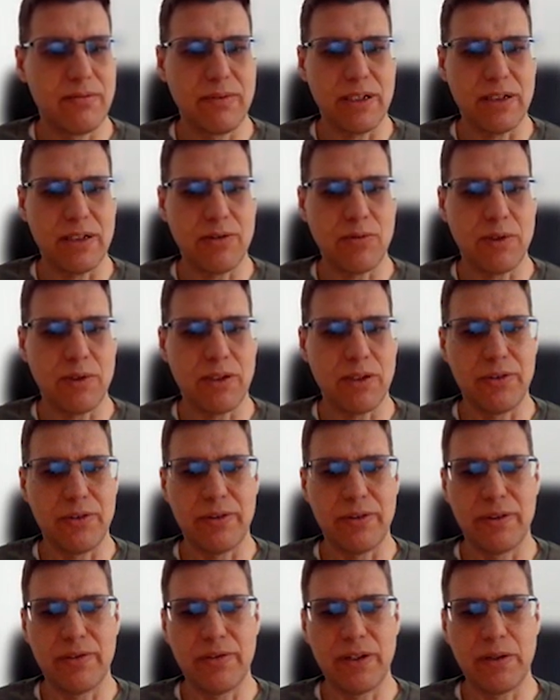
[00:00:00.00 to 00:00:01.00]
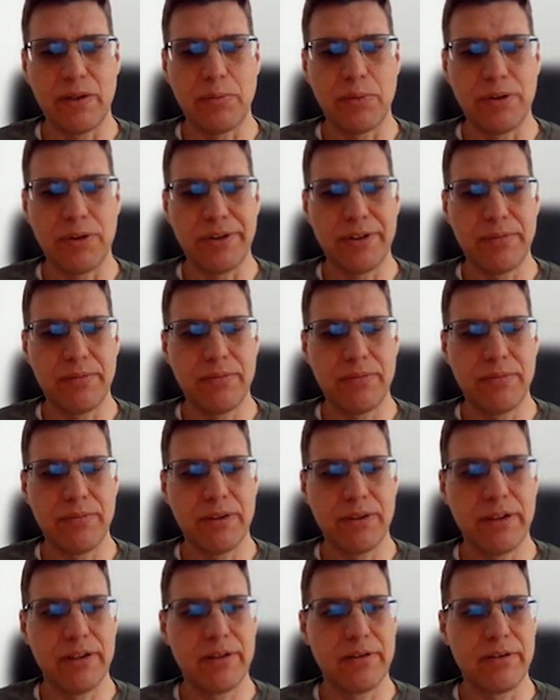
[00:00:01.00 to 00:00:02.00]
that one on the very bottom
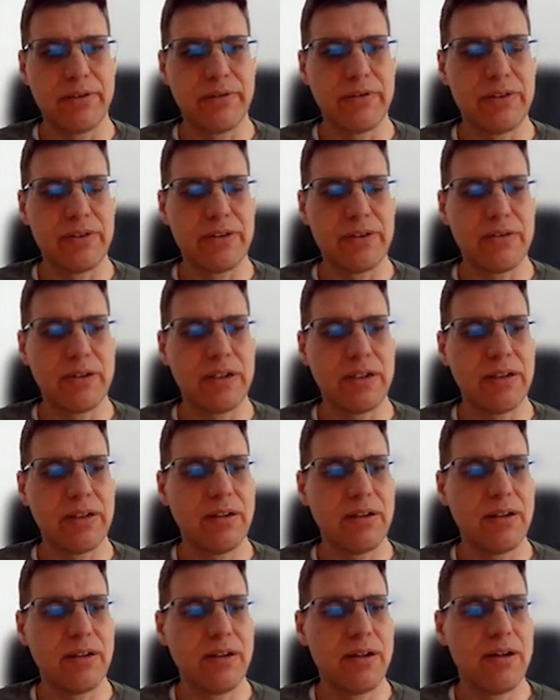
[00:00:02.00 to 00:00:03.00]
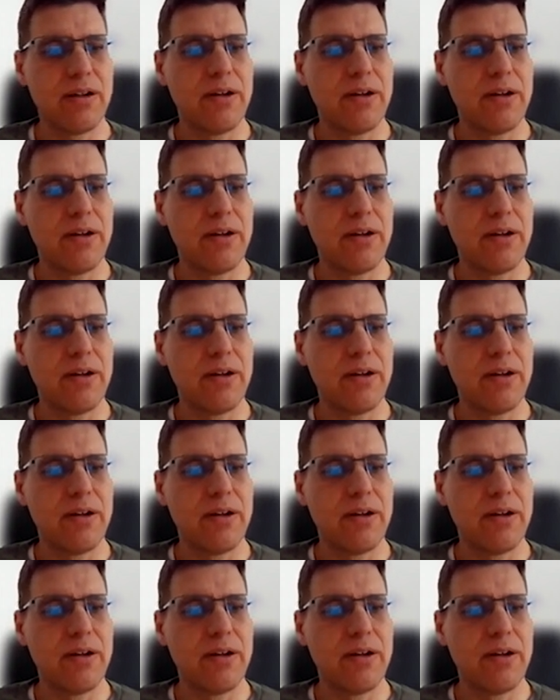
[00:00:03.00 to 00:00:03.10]
here on the screen.